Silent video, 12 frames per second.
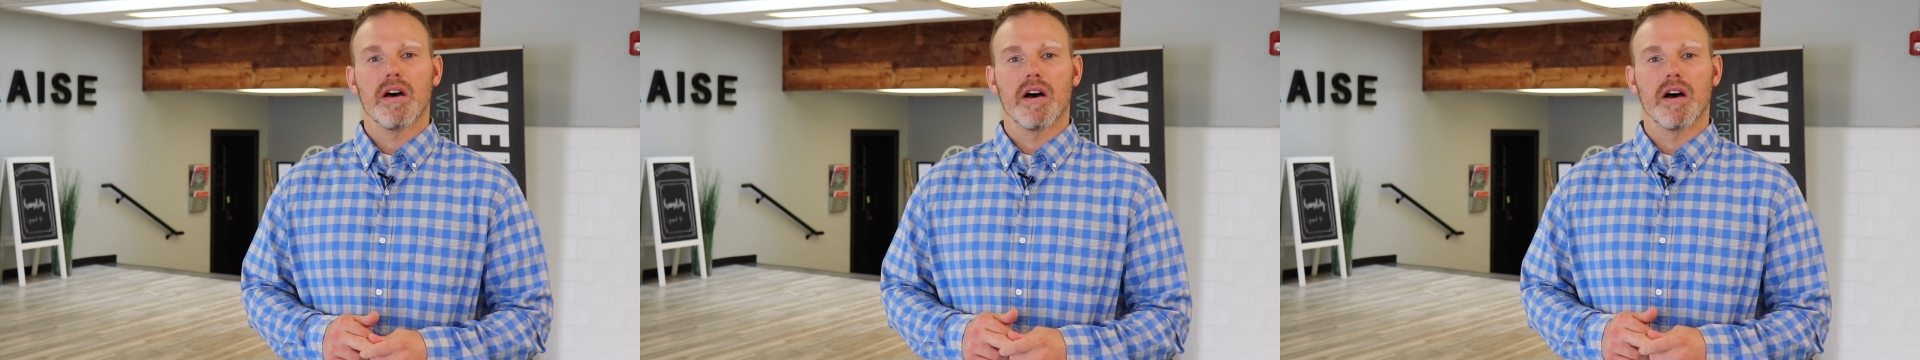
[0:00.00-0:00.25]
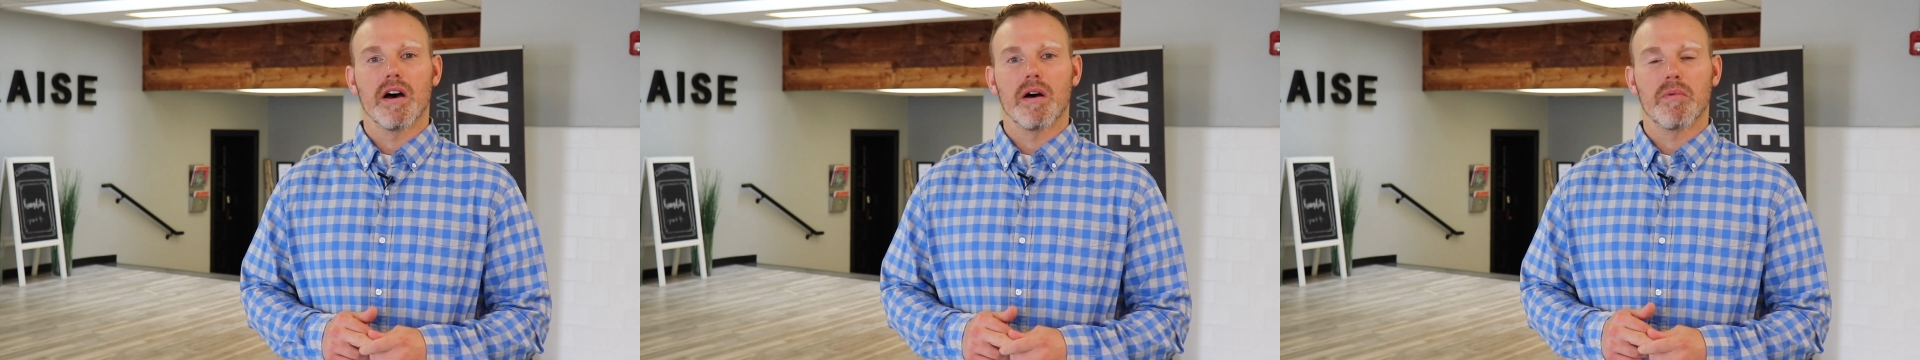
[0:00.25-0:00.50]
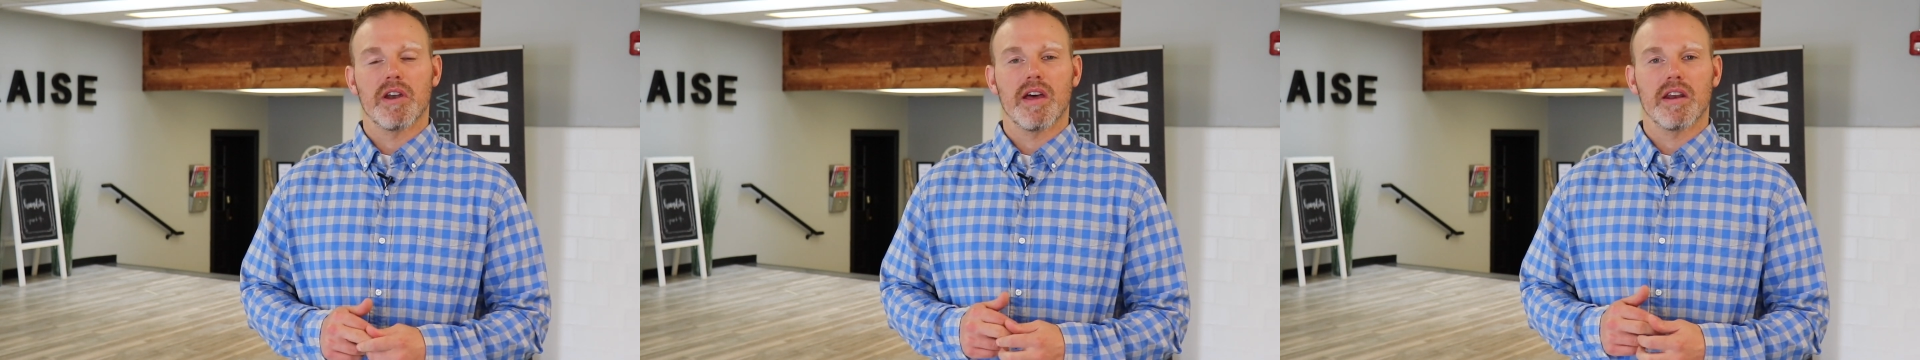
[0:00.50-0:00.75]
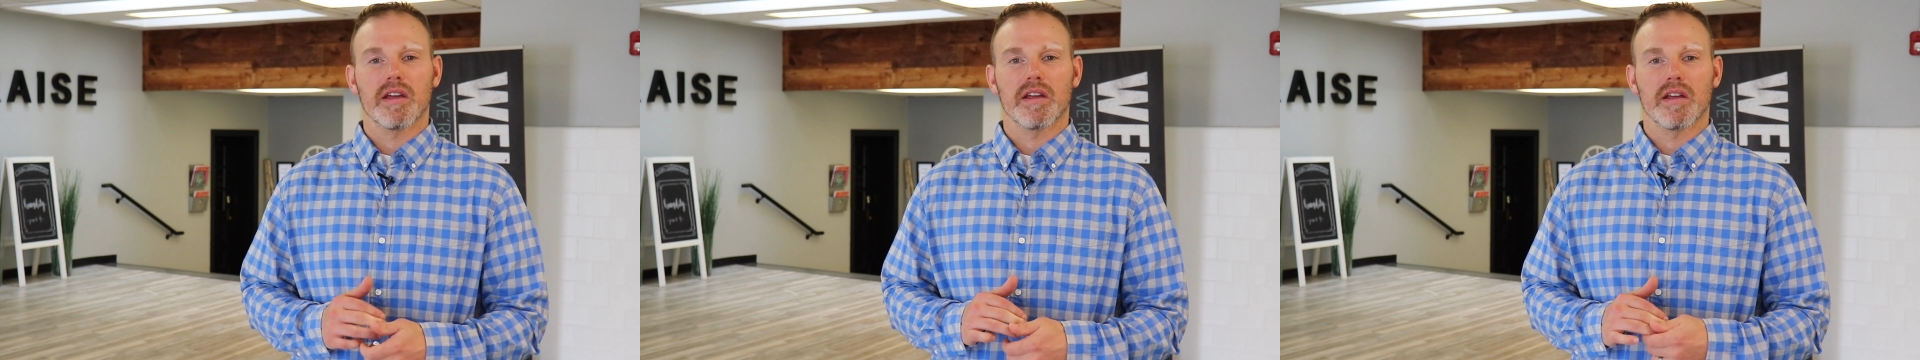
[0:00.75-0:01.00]
uh, but
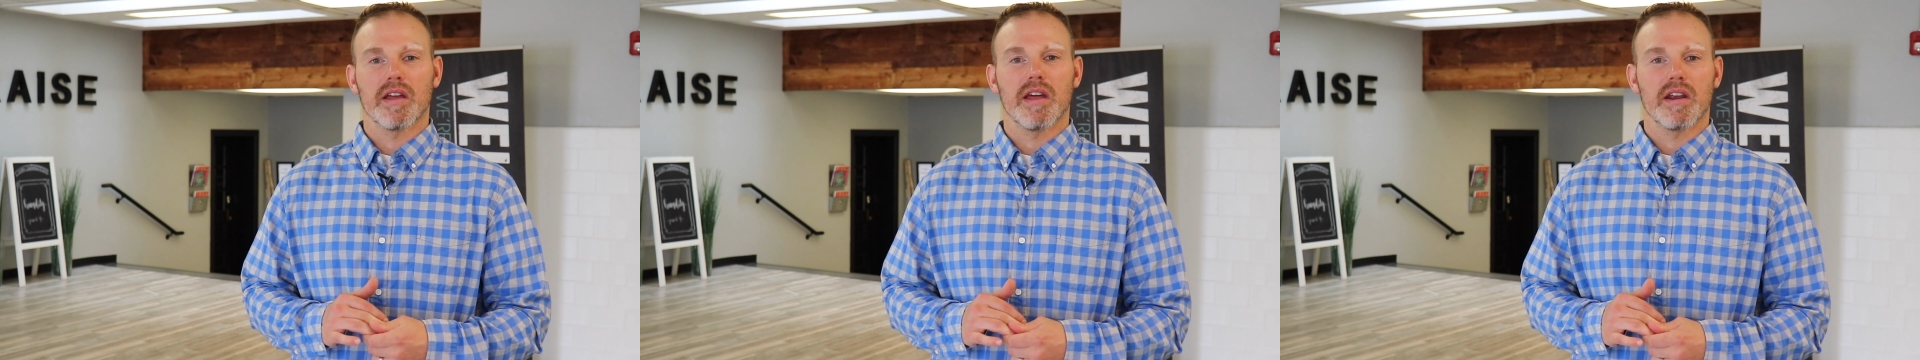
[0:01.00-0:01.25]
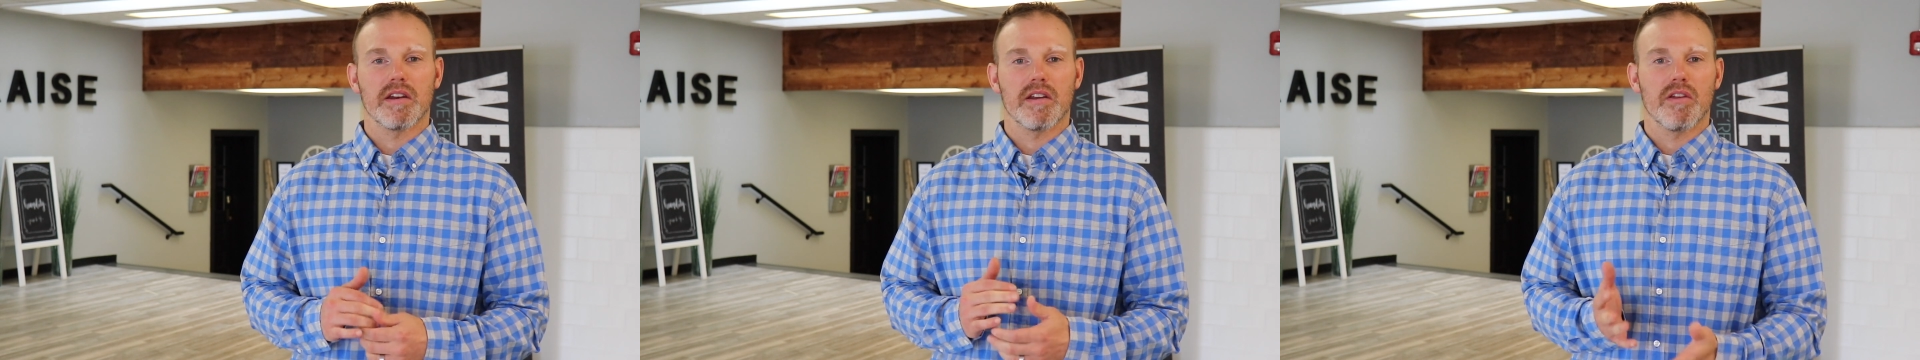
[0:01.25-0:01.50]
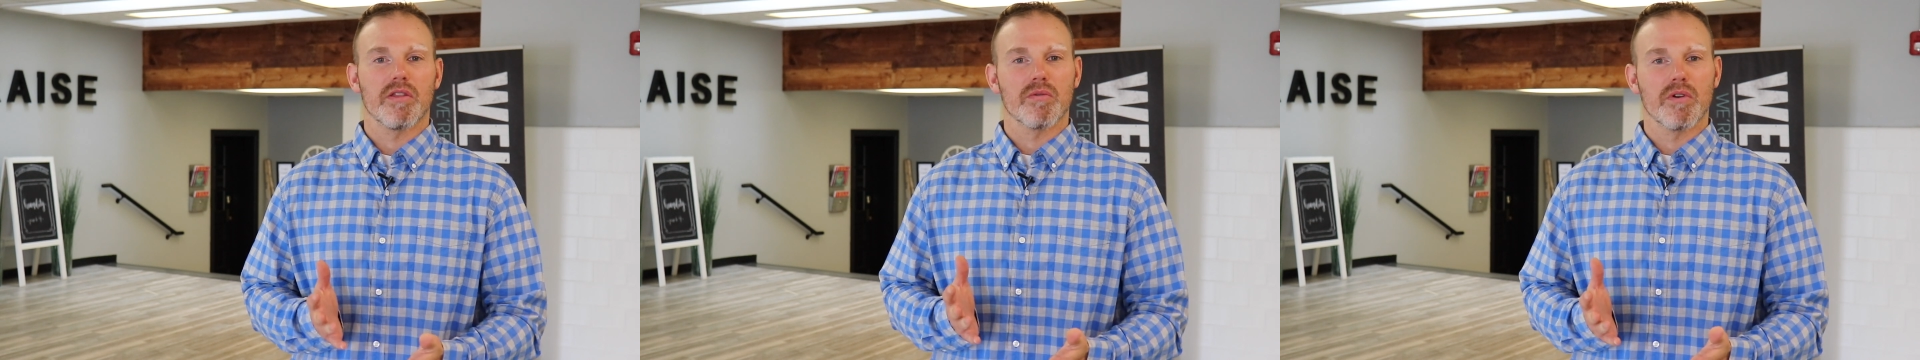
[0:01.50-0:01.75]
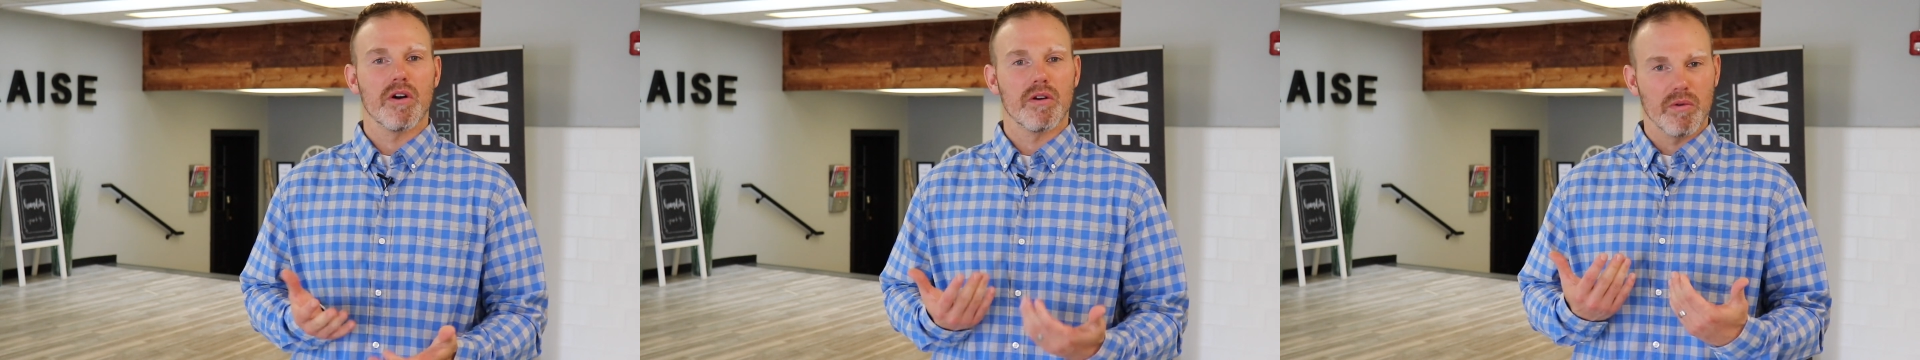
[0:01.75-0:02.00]
heading, heading down the
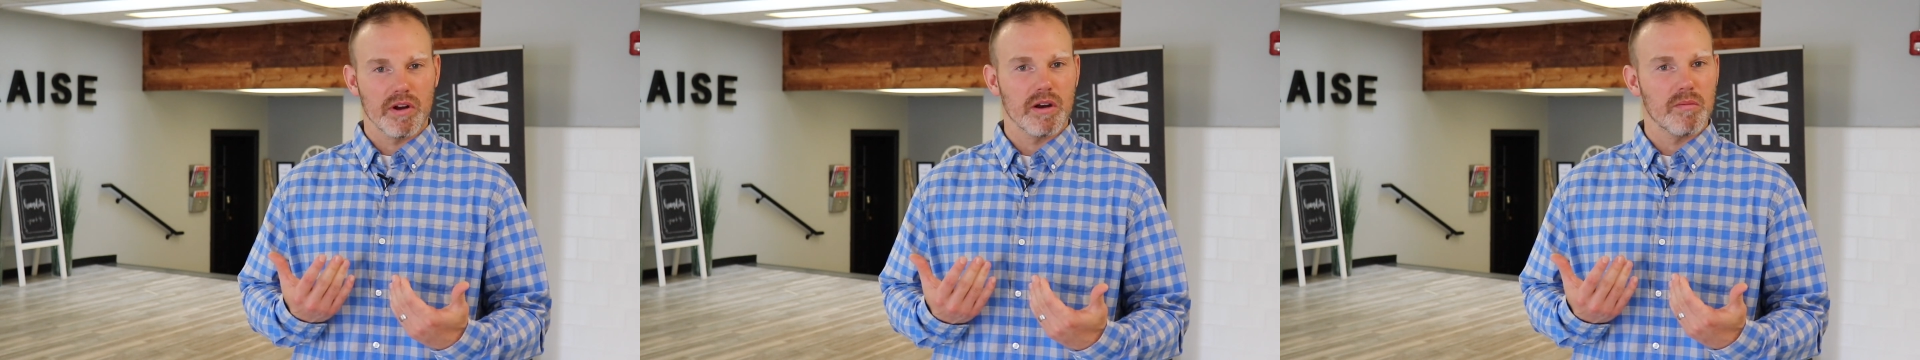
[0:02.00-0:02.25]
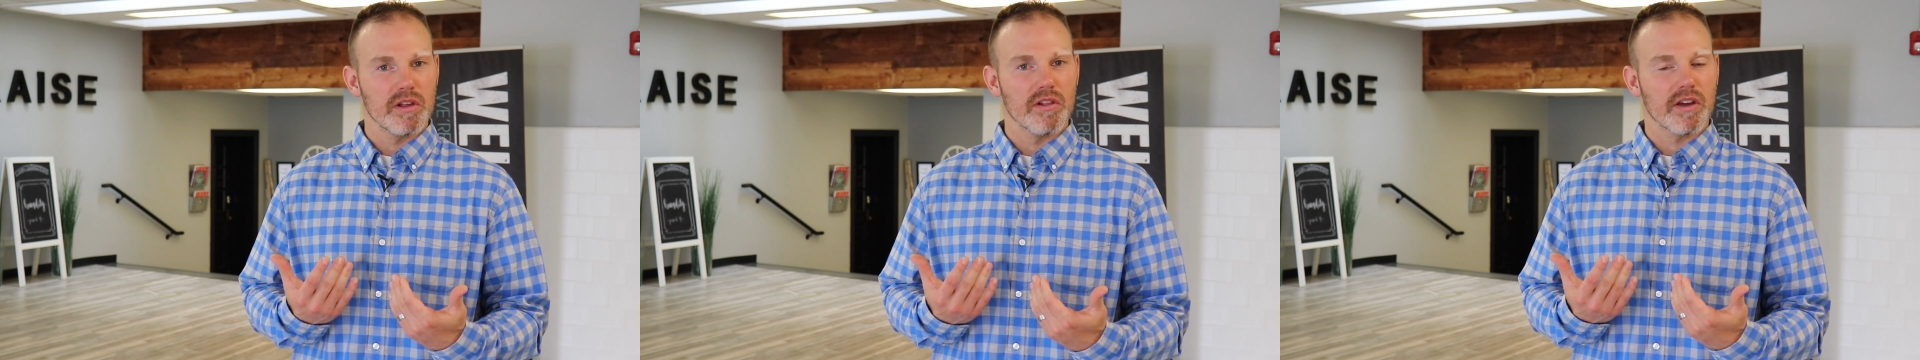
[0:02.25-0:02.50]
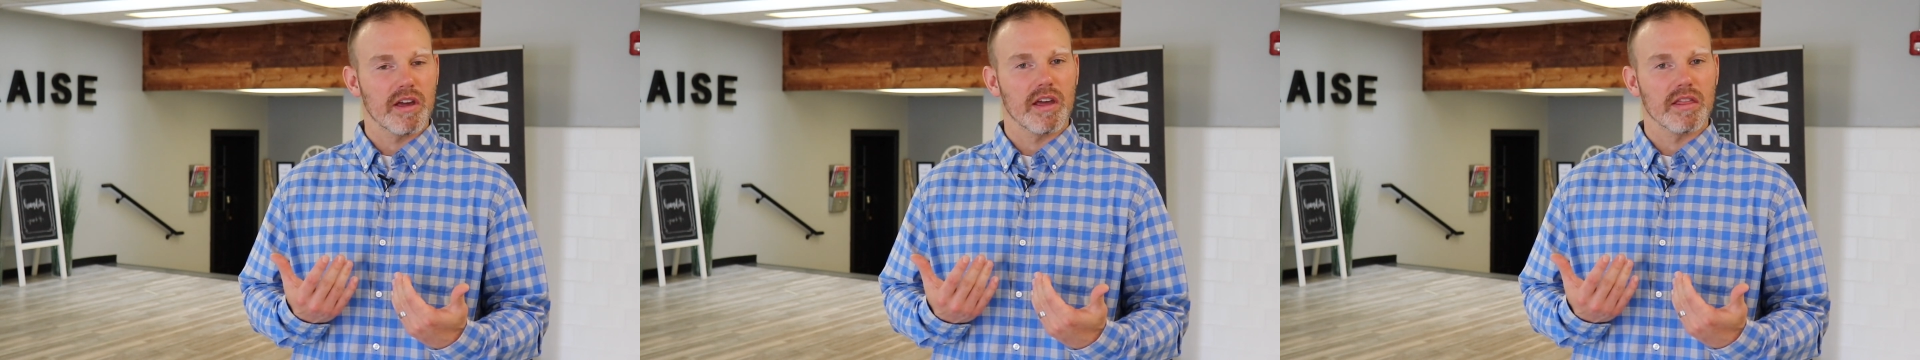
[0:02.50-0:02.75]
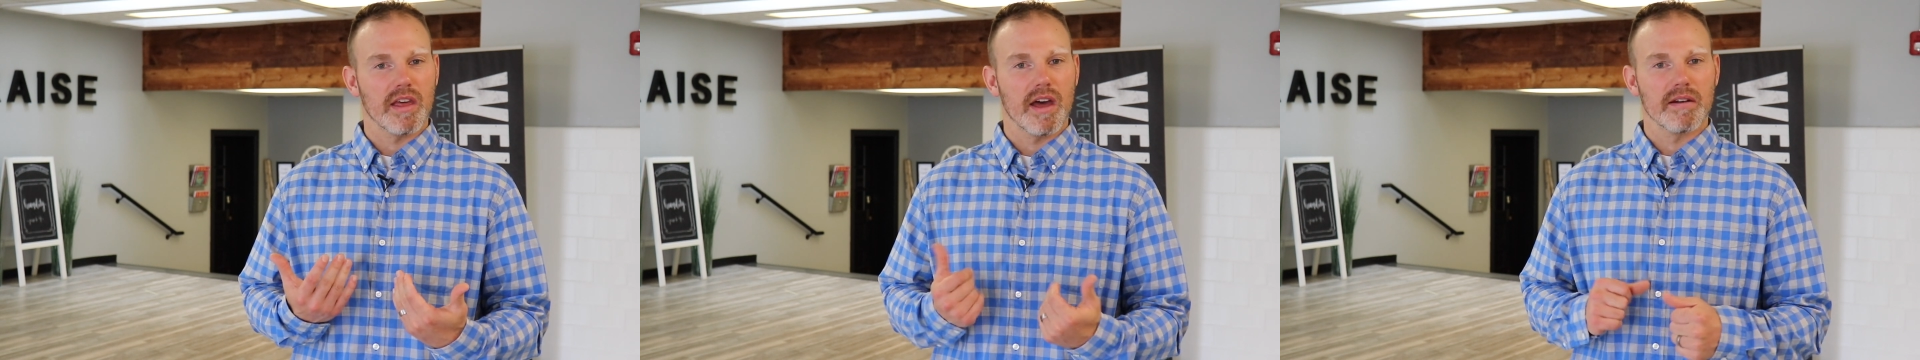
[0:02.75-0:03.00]
road, we're gonna be
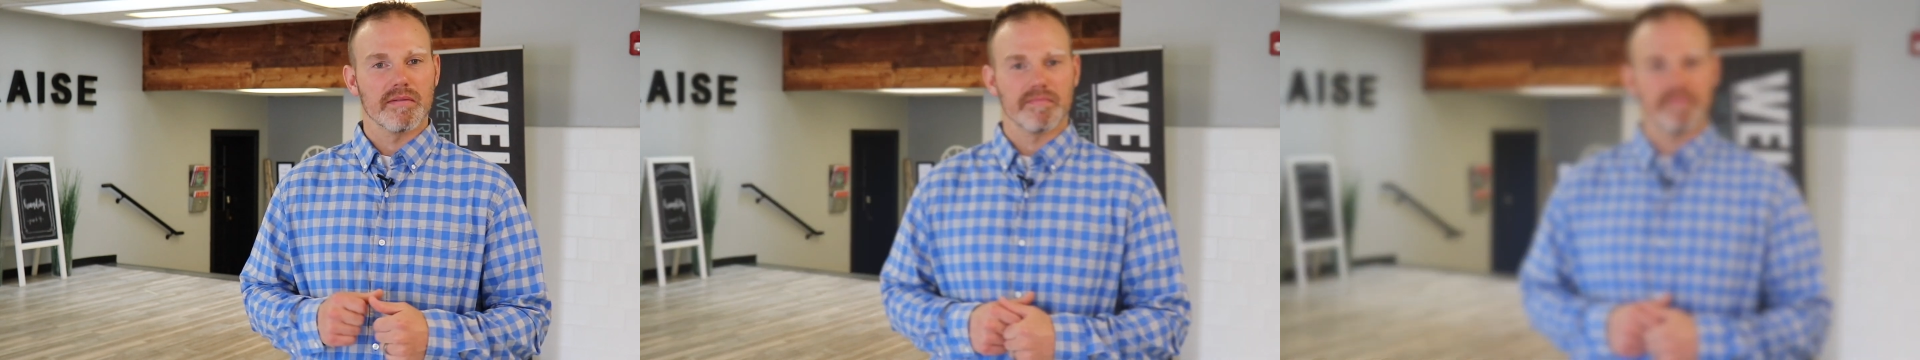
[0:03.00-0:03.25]
looking at that.